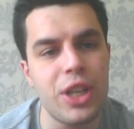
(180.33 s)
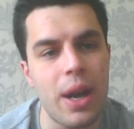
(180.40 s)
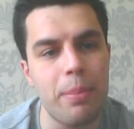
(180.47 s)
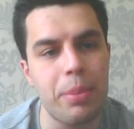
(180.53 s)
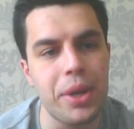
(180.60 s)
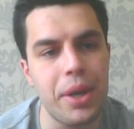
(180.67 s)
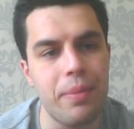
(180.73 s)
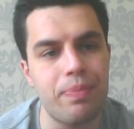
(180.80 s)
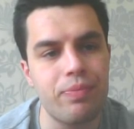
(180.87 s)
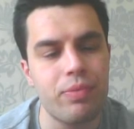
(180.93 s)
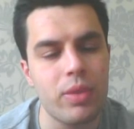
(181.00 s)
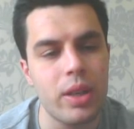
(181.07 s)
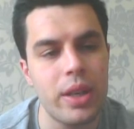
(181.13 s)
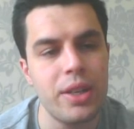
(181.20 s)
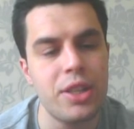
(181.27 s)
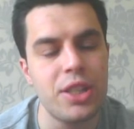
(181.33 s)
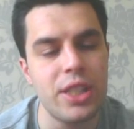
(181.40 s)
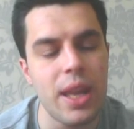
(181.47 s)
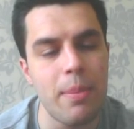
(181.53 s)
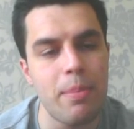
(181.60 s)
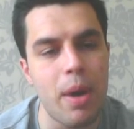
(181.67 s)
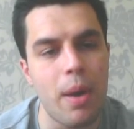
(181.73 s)
Champion in
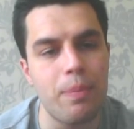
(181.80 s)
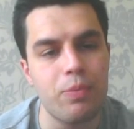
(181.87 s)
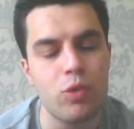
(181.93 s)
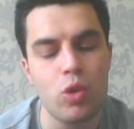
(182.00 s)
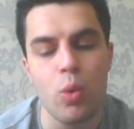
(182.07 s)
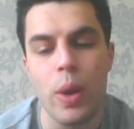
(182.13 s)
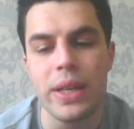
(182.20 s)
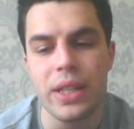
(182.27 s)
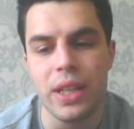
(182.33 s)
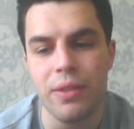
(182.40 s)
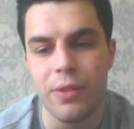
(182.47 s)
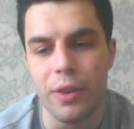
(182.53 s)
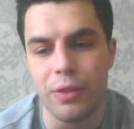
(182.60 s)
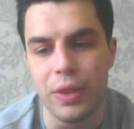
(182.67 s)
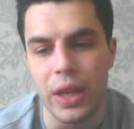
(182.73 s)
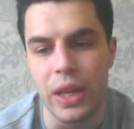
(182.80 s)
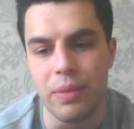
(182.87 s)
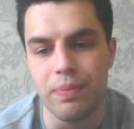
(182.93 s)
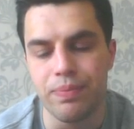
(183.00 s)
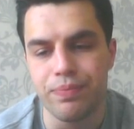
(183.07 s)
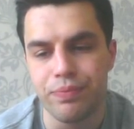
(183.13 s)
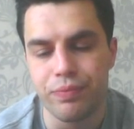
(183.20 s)
December
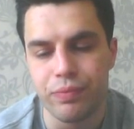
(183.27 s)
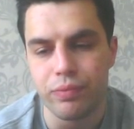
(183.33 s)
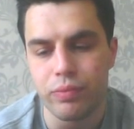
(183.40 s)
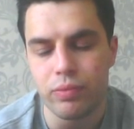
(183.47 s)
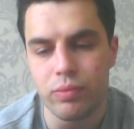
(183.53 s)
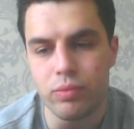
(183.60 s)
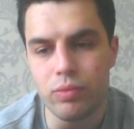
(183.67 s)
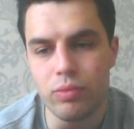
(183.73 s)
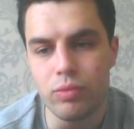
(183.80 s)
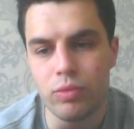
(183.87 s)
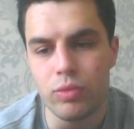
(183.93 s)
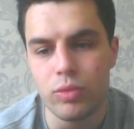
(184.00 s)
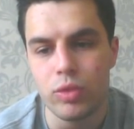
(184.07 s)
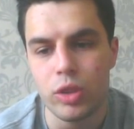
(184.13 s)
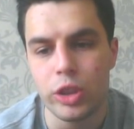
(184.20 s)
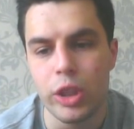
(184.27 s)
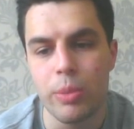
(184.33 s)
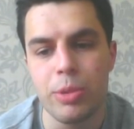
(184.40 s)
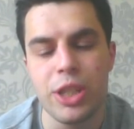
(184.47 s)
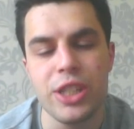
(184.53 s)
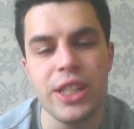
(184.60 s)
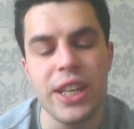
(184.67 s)
2015,
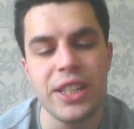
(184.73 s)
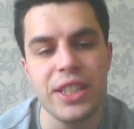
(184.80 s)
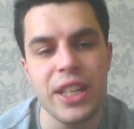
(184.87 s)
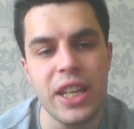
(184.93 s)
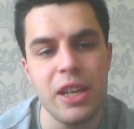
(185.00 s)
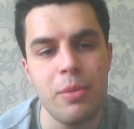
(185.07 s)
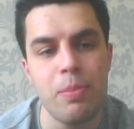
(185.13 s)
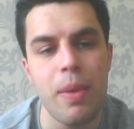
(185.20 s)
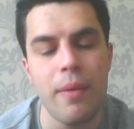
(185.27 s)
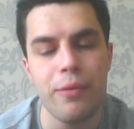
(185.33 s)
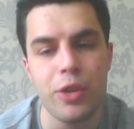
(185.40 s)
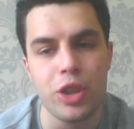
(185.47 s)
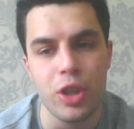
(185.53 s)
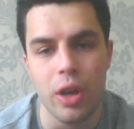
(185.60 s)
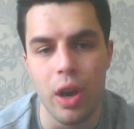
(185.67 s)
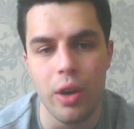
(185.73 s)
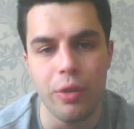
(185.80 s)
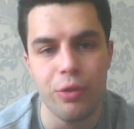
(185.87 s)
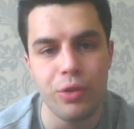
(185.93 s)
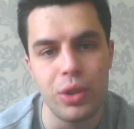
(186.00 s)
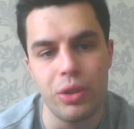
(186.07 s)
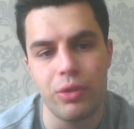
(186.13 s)
some 16 months ago
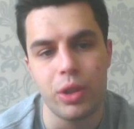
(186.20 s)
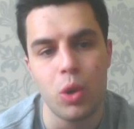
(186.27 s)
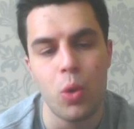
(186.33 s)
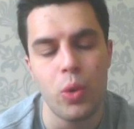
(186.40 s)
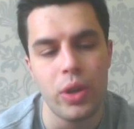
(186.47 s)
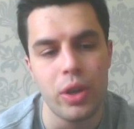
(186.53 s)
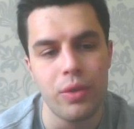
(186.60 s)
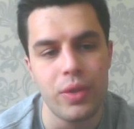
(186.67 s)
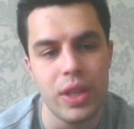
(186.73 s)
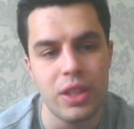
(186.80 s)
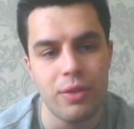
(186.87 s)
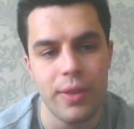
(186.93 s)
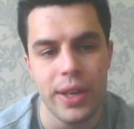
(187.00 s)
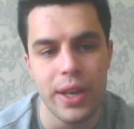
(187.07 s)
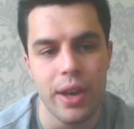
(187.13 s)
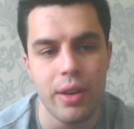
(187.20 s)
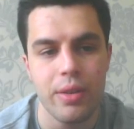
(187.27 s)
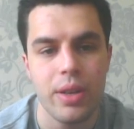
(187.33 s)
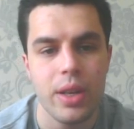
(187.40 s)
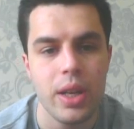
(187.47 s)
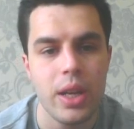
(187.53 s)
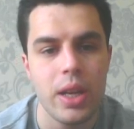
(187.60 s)
from the recording of this video.
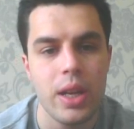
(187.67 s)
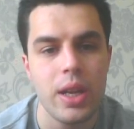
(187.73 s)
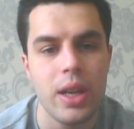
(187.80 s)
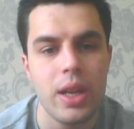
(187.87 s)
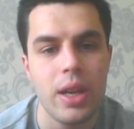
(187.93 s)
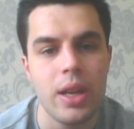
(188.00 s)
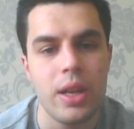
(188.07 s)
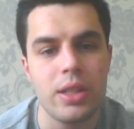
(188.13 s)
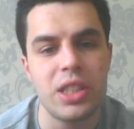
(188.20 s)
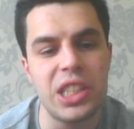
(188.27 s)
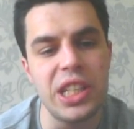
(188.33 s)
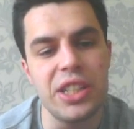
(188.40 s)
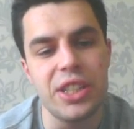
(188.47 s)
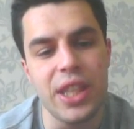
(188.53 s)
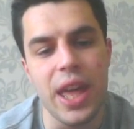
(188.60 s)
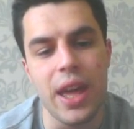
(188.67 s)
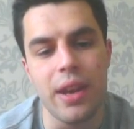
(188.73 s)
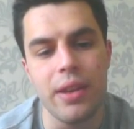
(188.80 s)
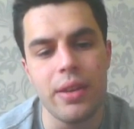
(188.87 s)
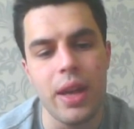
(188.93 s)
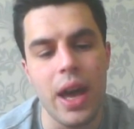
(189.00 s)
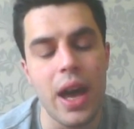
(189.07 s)
Since
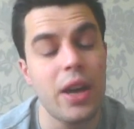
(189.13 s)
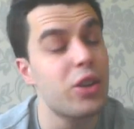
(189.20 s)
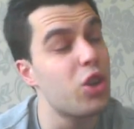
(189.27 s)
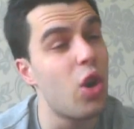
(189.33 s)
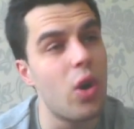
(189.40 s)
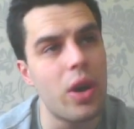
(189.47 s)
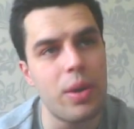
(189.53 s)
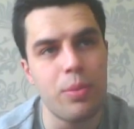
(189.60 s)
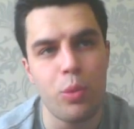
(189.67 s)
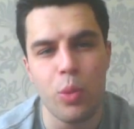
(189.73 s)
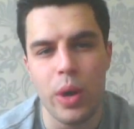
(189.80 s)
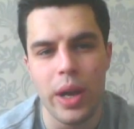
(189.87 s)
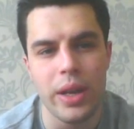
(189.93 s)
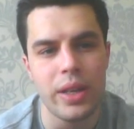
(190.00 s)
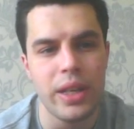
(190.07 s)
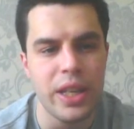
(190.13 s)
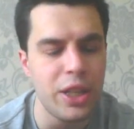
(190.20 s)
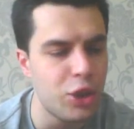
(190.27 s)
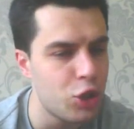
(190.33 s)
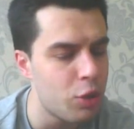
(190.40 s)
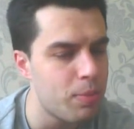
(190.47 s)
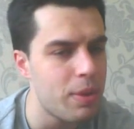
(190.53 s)
then, at a time when he
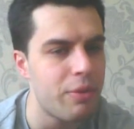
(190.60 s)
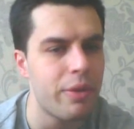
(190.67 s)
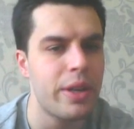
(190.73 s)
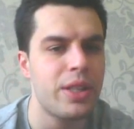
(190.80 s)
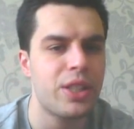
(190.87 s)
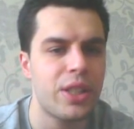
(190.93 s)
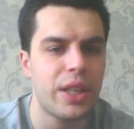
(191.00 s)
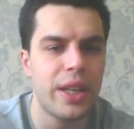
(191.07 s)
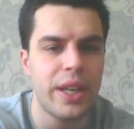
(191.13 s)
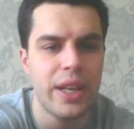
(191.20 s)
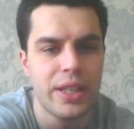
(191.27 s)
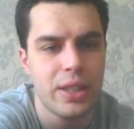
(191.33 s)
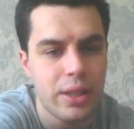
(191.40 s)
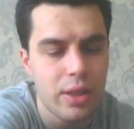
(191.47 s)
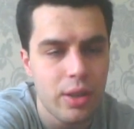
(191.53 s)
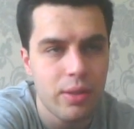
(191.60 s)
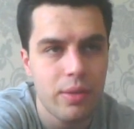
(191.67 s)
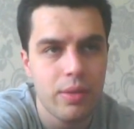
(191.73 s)
should be reaching his